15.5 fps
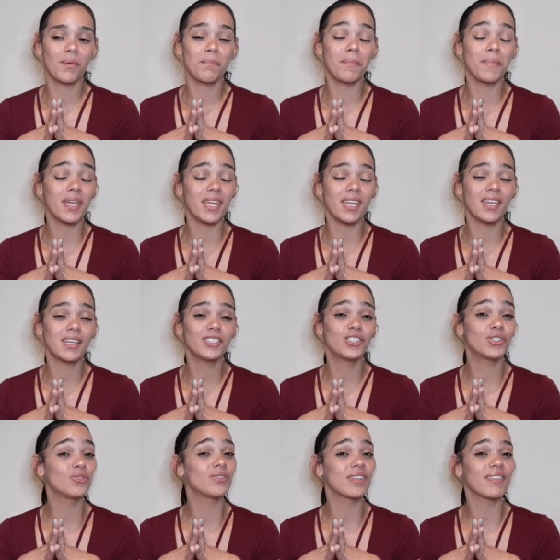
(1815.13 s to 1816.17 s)
me
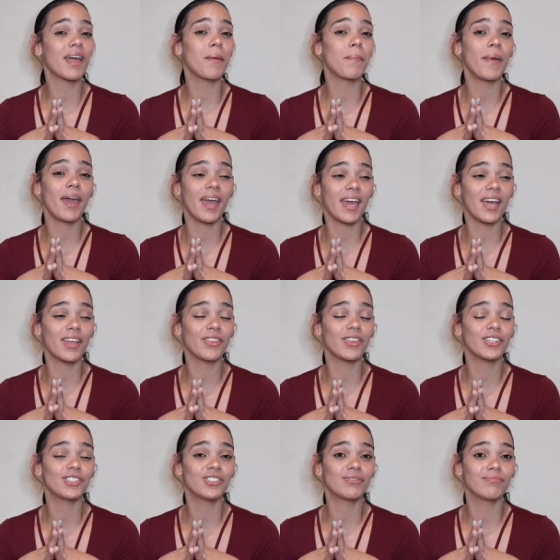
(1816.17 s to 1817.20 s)
choosing that path,
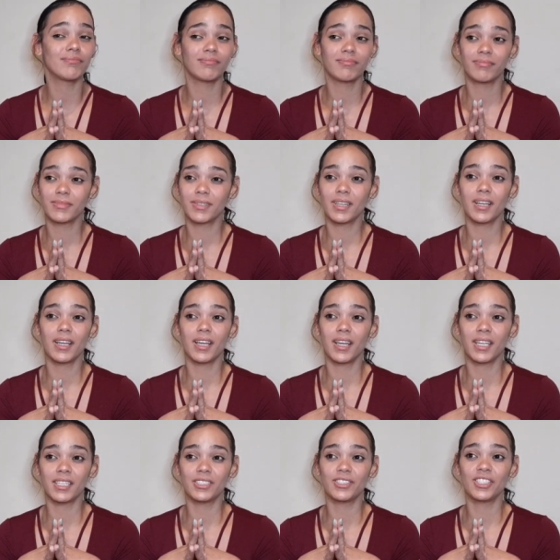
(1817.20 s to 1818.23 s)

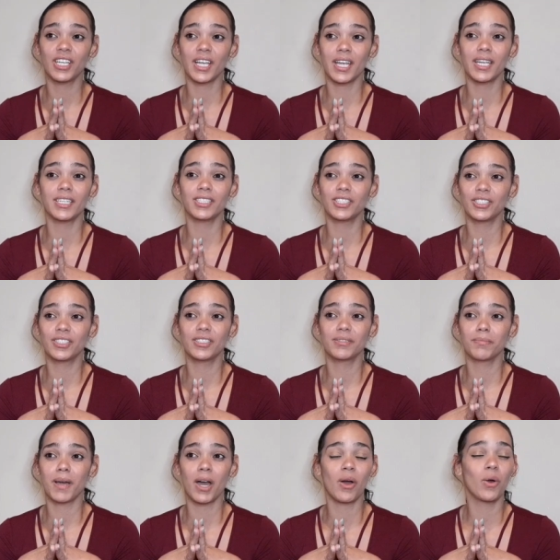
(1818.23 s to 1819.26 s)
it
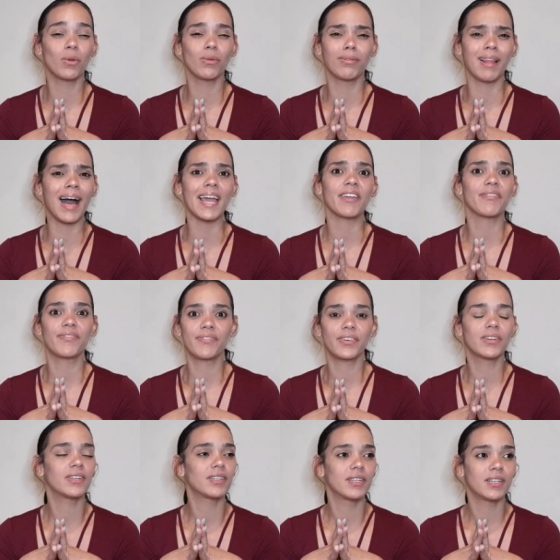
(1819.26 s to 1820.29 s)
changed my whole
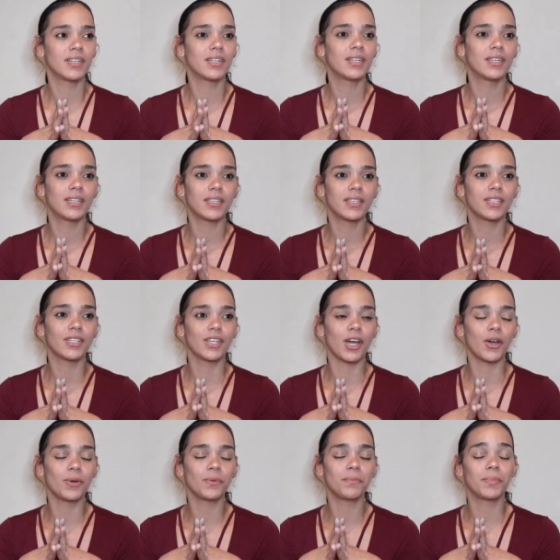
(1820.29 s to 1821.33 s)
life, you
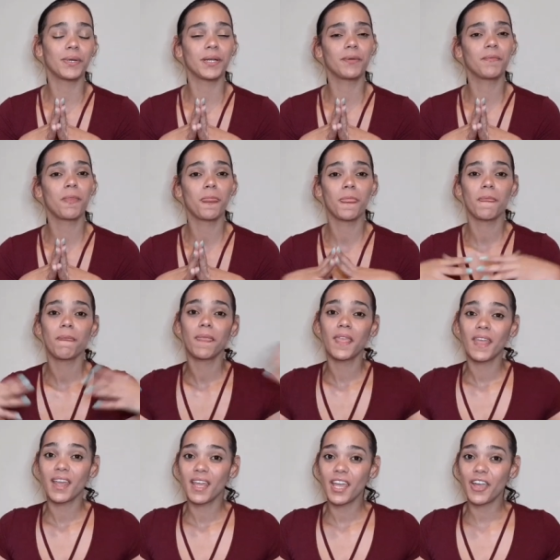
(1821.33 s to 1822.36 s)
know? But
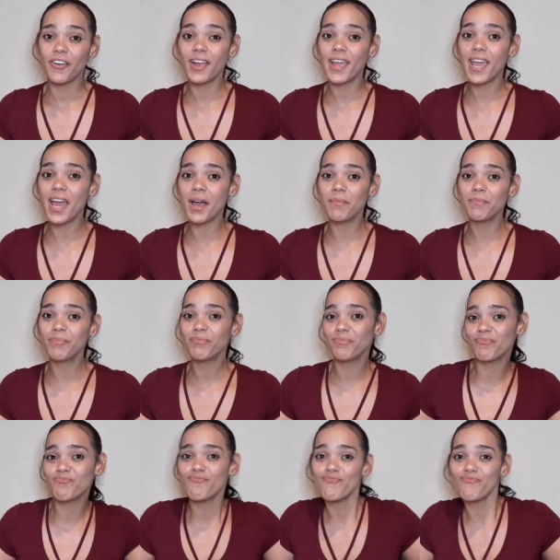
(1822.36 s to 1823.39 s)
here I am,